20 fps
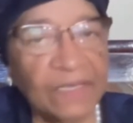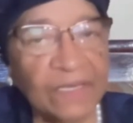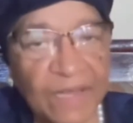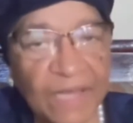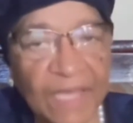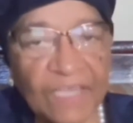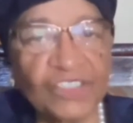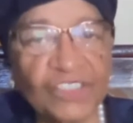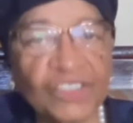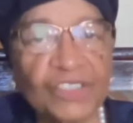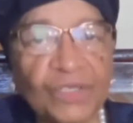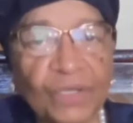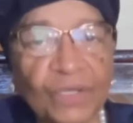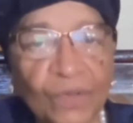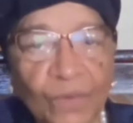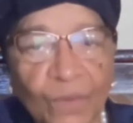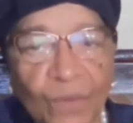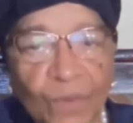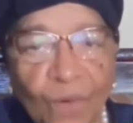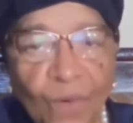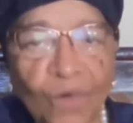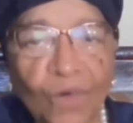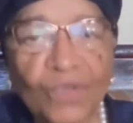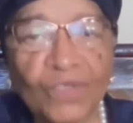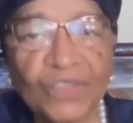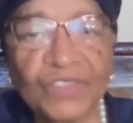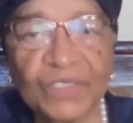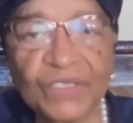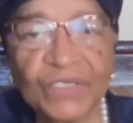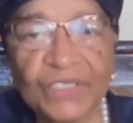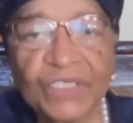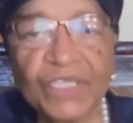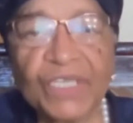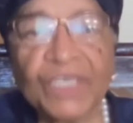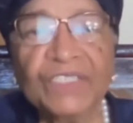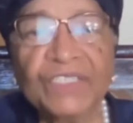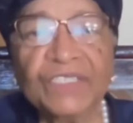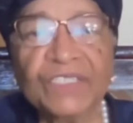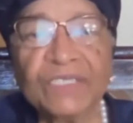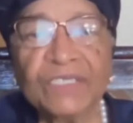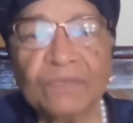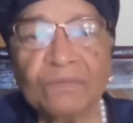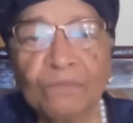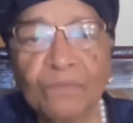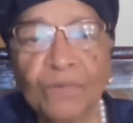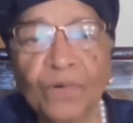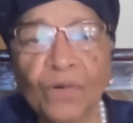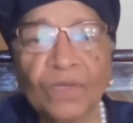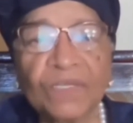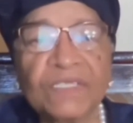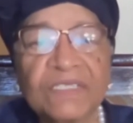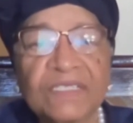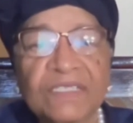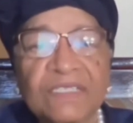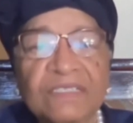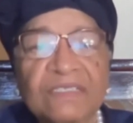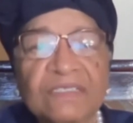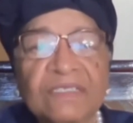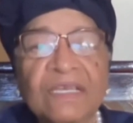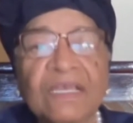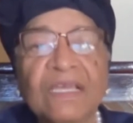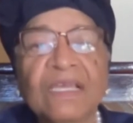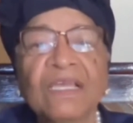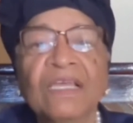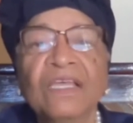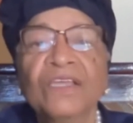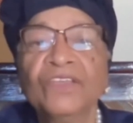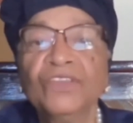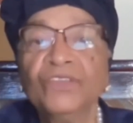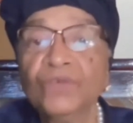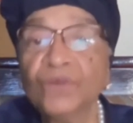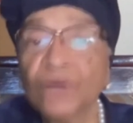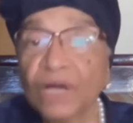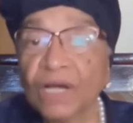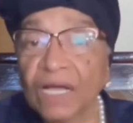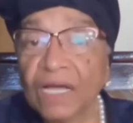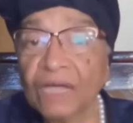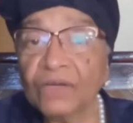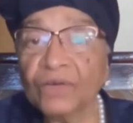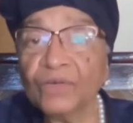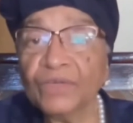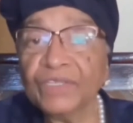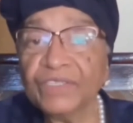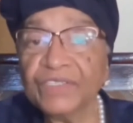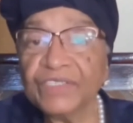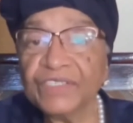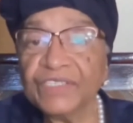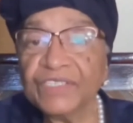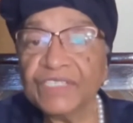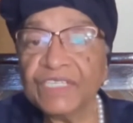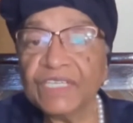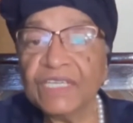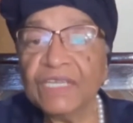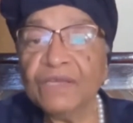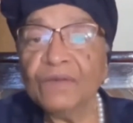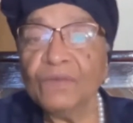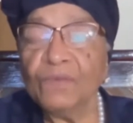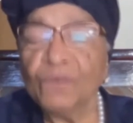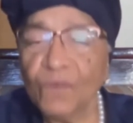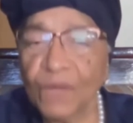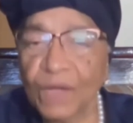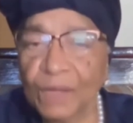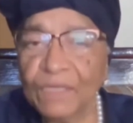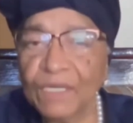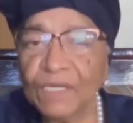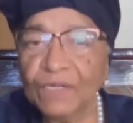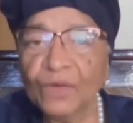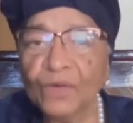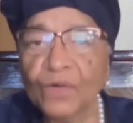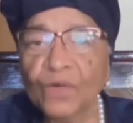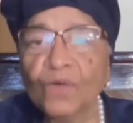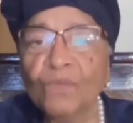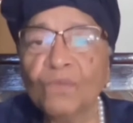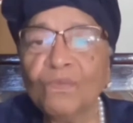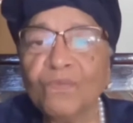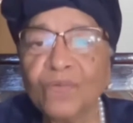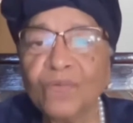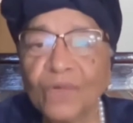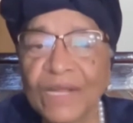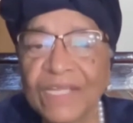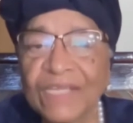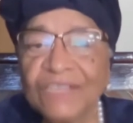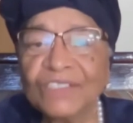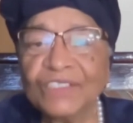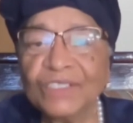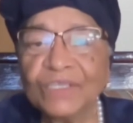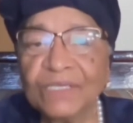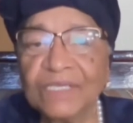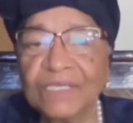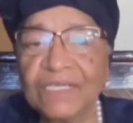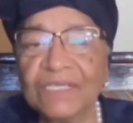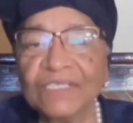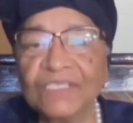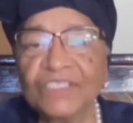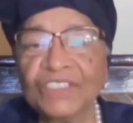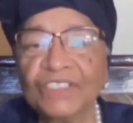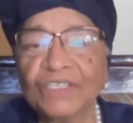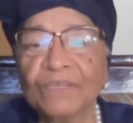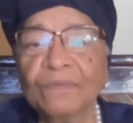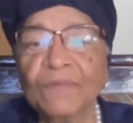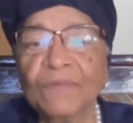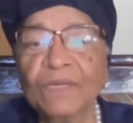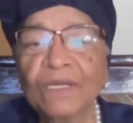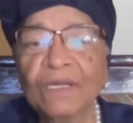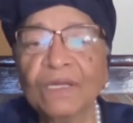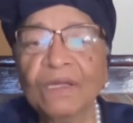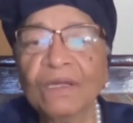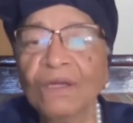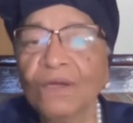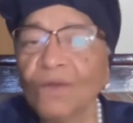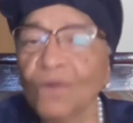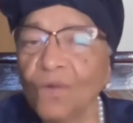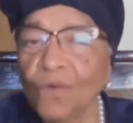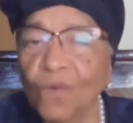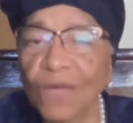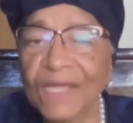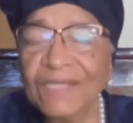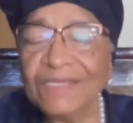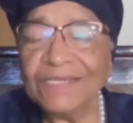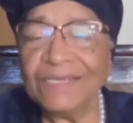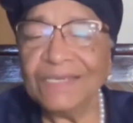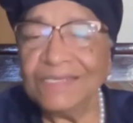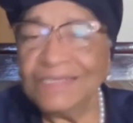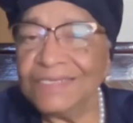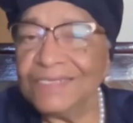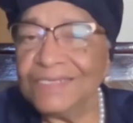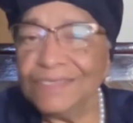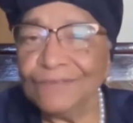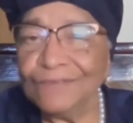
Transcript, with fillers: in national laws, the changes in policies, you are going to see women who bring to leadership quite a